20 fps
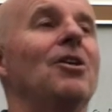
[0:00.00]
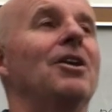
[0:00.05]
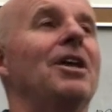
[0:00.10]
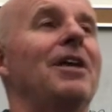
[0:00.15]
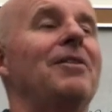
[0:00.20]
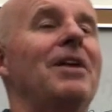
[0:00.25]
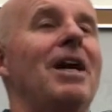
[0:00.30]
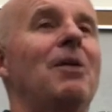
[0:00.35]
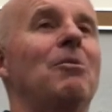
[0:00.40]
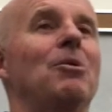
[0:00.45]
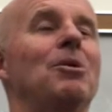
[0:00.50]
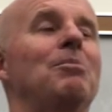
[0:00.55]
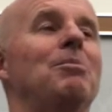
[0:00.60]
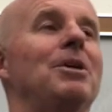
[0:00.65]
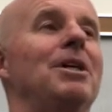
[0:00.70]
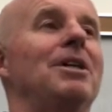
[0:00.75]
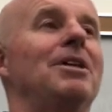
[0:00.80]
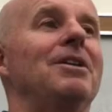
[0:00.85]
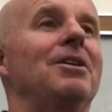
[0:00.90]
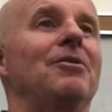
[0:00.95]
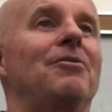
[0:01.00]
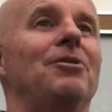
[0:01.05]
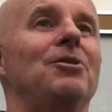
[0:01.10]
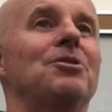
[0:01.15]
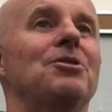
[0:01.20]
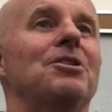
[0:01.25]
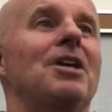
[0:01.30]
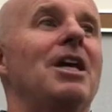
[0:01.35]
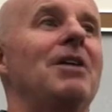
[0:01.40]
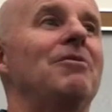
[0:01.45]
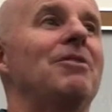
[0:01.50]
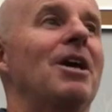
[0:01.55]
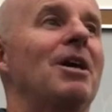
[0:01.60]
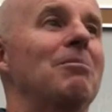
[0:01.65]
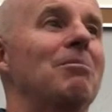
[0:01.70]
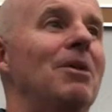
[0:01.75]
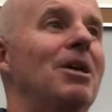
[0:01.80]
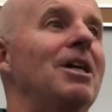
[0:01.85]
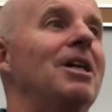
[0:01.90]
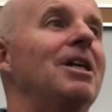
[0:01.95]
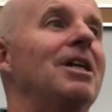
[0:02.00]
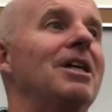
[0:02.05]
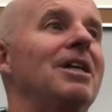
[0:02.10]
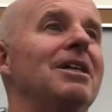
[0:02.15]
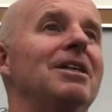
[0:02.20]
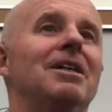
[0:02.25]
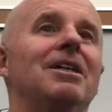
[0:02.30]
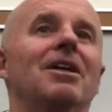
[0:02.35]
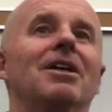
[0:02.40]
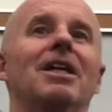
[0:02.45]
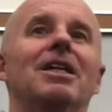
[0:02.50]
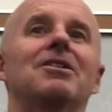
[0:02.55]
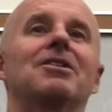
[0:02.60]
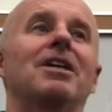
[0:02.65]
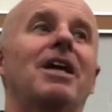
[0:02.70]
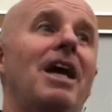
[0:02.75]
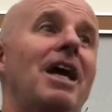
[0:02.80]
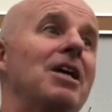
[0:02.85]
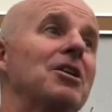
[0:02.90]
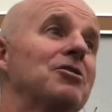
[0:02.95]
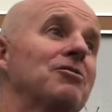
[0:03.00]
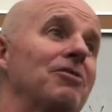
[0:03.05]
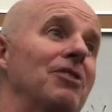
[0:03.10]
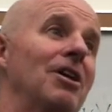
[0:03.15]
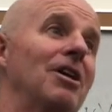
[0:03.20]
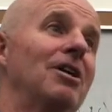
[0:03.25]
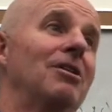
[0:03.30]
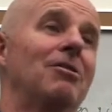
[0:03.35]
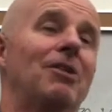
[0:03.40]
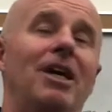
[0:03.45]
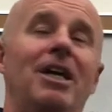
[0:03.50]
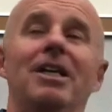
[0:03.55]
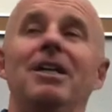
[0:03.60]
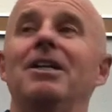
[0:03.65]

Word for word: and that would be if you save that money, you know, that's cash flow, right?